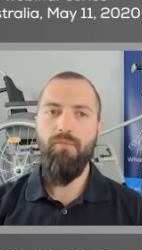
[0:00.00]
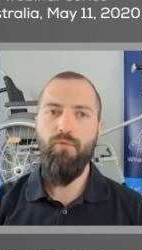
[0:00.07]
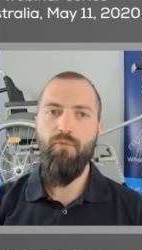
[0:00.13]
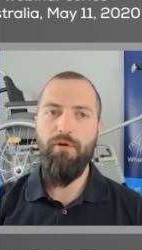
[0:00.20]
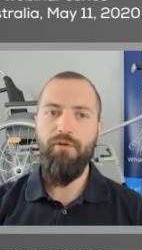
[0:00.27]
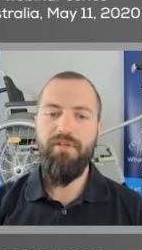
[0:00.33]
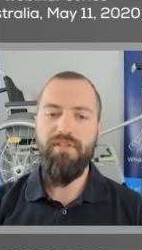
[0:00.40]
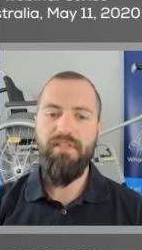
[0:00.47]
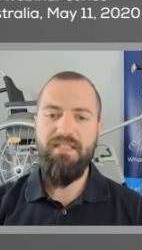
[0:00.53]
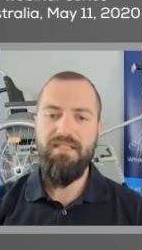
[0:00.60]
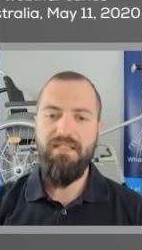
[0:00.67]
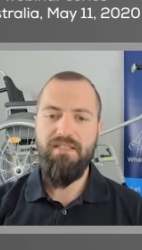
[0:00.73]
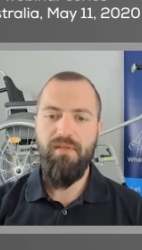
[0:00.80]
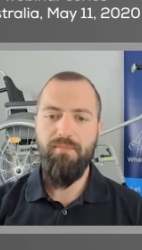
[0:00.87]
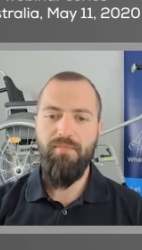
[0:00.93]
where it needs
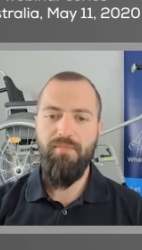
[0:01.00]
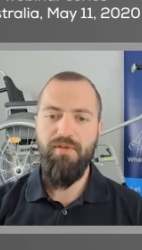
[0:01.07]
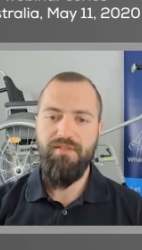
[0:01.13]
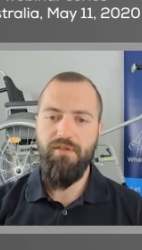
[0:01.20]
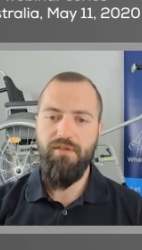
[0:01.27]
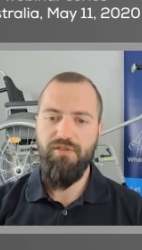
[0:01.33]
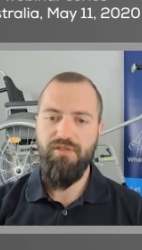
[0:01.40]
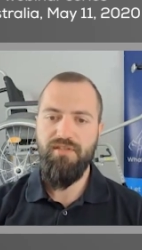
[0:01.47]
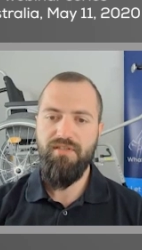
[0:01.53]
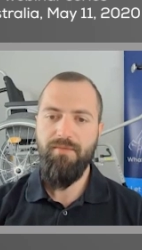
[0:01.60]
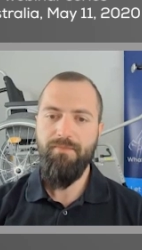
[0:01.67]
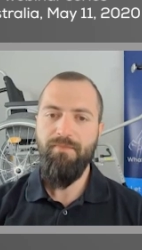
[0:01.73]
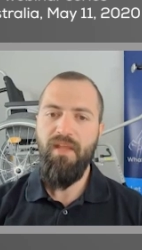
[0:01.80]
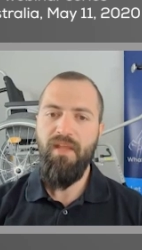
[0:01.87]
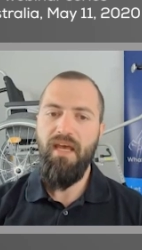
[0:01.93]
to be positioned.
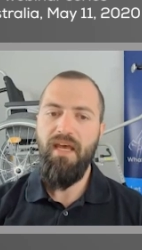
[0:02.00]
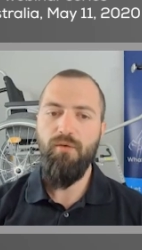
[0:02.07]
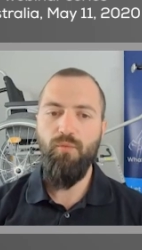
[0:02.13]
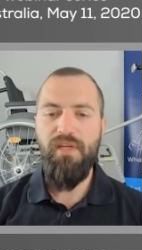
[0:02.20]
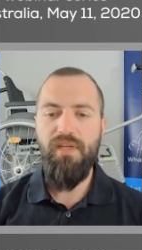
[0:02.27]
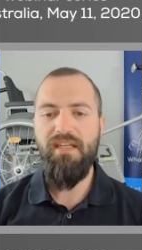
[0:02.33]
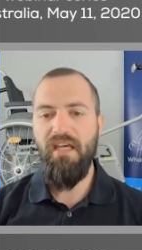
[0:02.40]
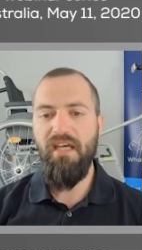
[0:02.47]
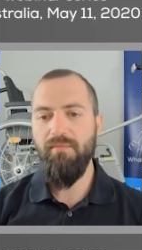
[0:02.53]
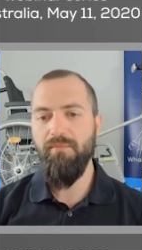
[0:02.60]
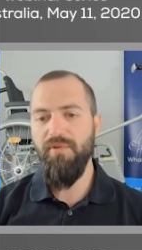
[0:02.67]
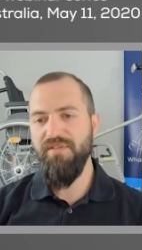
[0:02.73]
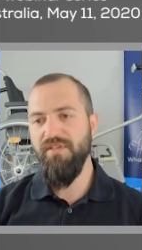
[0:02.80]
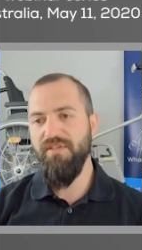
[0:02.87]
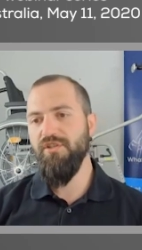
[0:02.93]
And we can
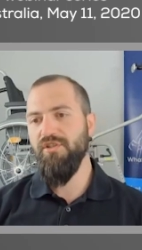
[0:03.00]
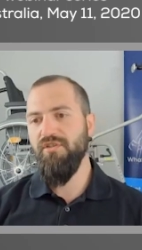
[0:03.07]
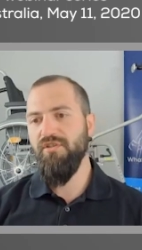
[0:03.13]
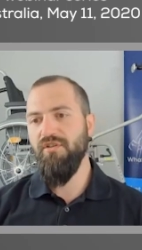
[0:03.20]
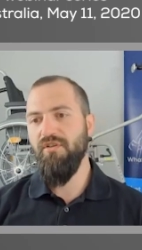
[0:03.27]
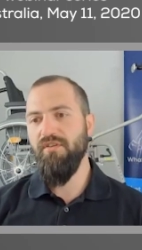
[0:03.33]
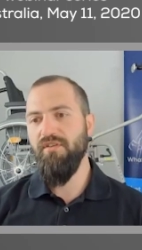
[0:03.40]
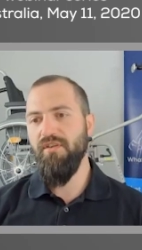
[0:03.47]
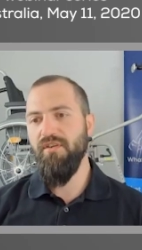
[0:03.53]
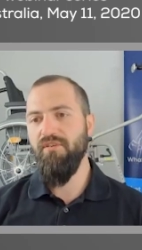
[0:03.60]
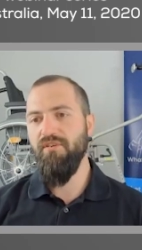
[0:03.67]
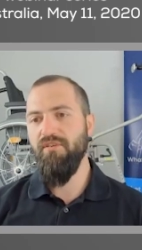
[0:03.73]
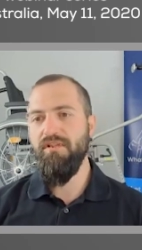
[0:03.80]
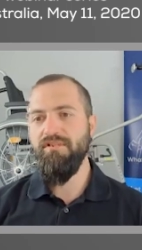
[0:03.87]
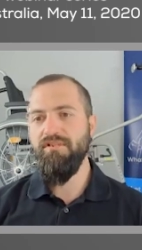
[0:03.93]
position the
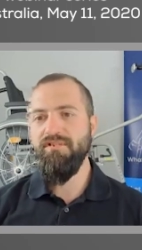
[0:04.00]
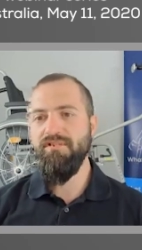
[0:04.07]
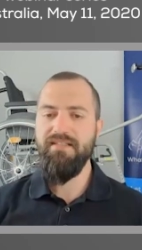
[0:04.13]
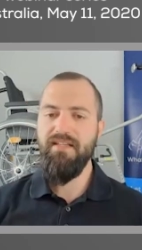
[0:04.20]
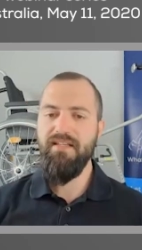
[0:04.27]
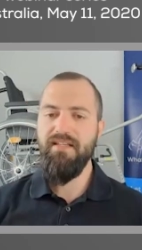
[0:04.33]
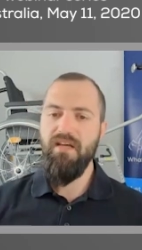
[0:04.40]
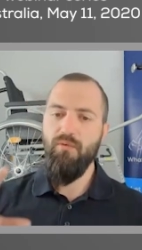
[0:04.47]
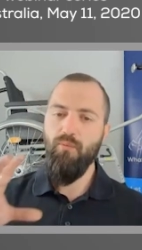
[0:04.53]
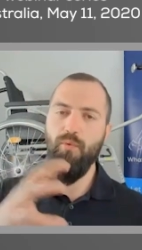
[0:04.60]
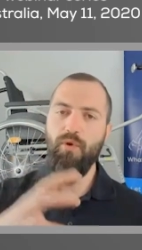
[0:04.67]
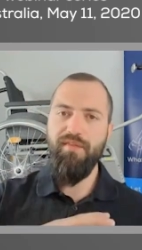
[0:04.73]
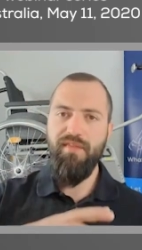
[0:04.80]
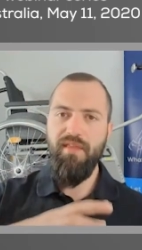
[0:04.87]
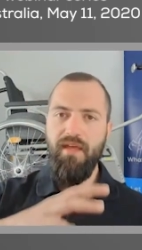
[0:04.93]
devices
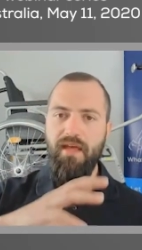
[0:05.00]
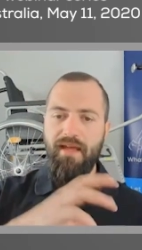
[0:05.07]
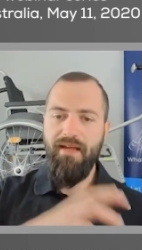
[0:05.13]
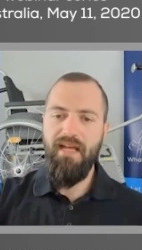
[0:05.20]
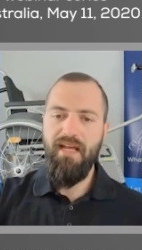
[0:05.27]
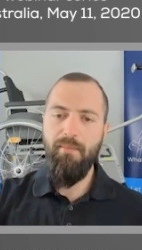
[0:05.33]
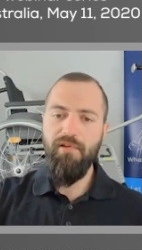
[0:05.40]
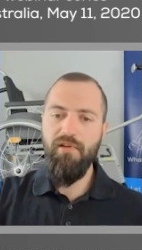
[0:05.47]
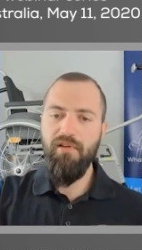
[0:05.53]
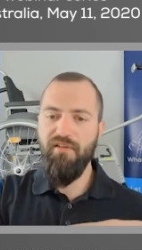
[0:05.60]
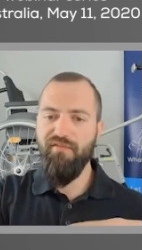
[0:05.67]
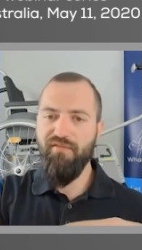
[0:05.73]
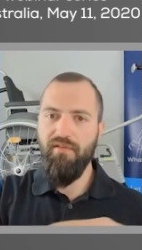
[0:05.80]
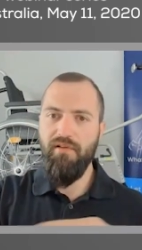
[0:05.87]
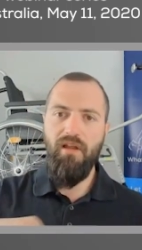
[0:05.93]
with a couple
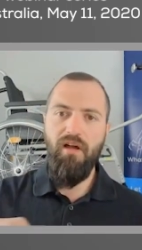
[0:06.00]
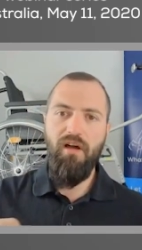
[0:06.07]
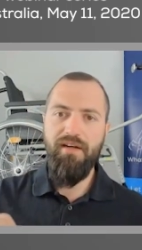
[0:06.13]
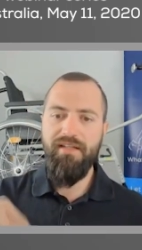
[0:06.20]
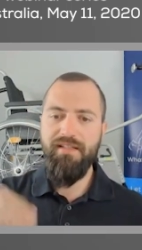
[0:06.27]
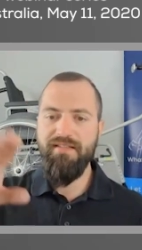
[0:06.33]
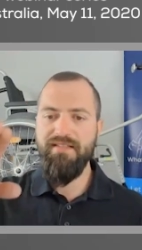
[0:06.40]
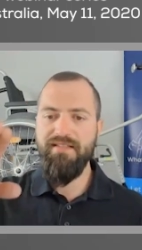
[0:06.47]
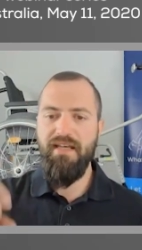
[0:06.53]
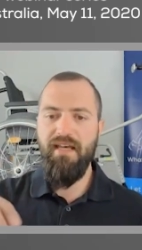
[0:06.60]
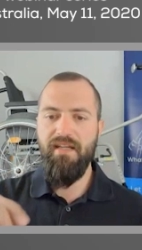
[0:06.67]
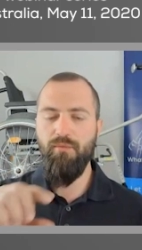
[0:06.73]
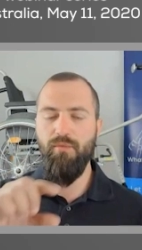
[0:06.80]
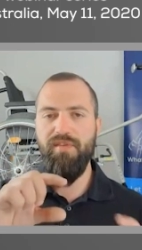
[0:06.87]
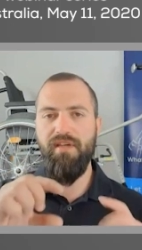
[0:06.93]
of lines
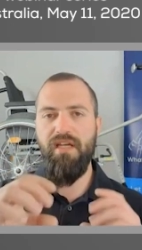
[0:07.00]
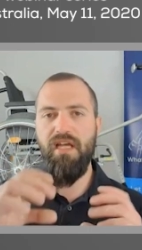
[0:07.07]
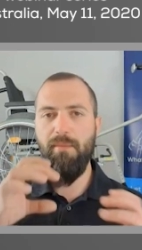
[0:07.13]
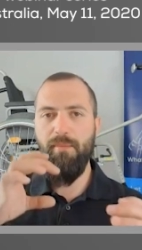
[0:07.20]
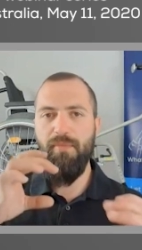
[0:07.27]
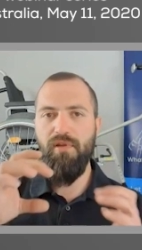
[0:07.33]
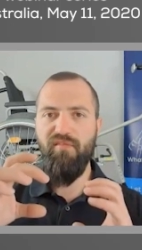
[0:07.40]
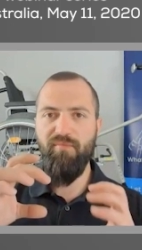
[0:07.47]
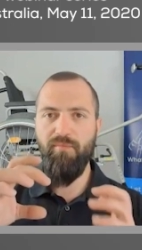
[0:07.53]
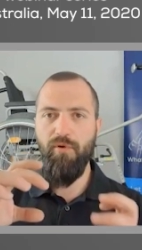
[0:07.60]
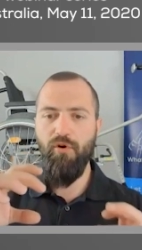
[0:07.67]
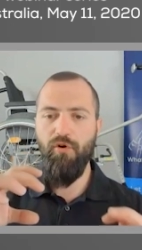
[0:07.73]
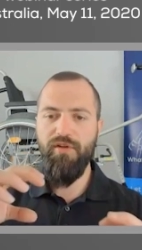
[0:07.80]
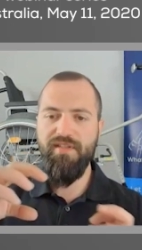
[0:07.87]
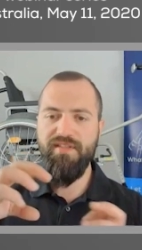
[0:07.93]
and with a couple of
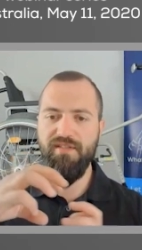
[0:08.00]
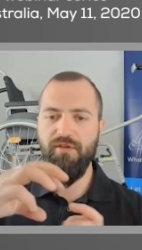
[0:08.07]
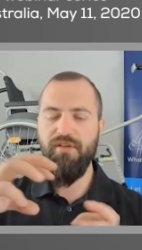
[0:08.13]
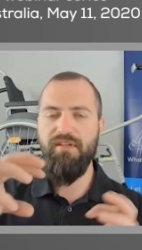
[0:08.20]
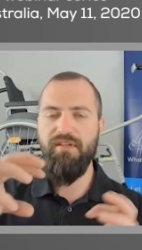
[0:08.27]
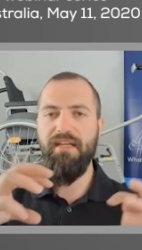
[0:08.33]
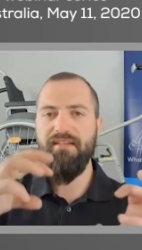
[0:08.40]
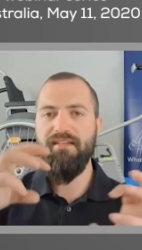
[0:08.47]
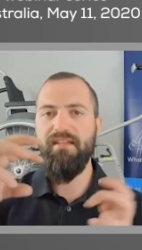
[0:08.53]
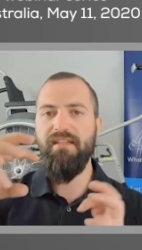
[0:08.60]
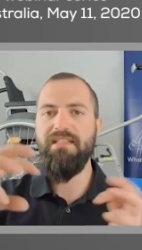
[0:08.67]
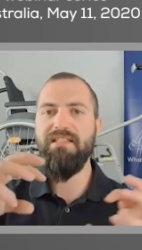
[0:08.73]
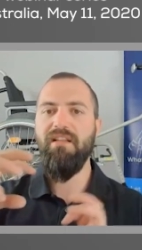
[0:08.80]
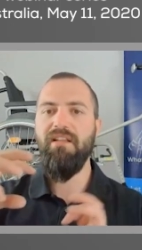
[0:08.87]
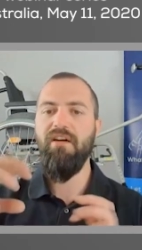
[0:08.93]
points to connect
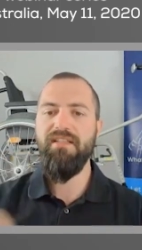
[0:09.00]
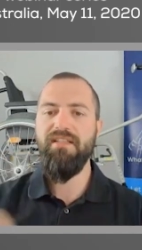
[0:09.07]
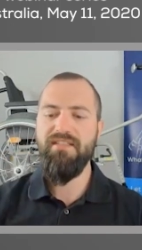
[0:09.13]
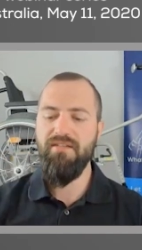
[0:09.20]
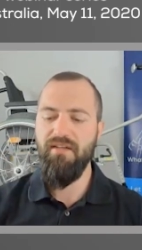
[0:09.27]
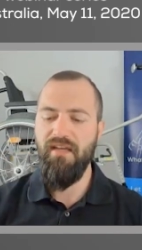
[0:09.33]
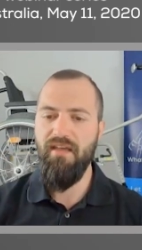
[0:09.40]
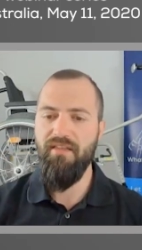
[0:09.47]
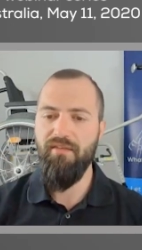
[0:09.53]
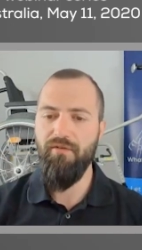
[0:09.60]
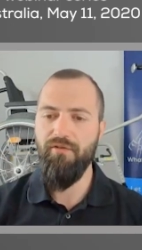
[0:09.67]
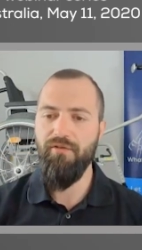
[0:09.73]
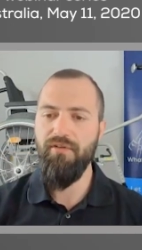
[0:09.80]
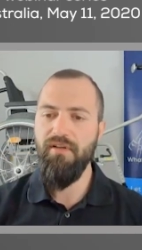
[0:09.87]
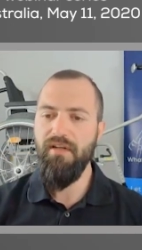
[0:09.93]
these lines
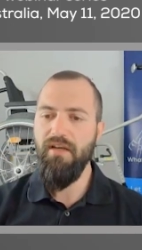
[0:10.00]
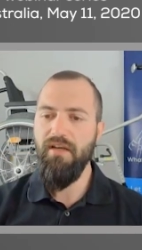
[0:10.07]
together.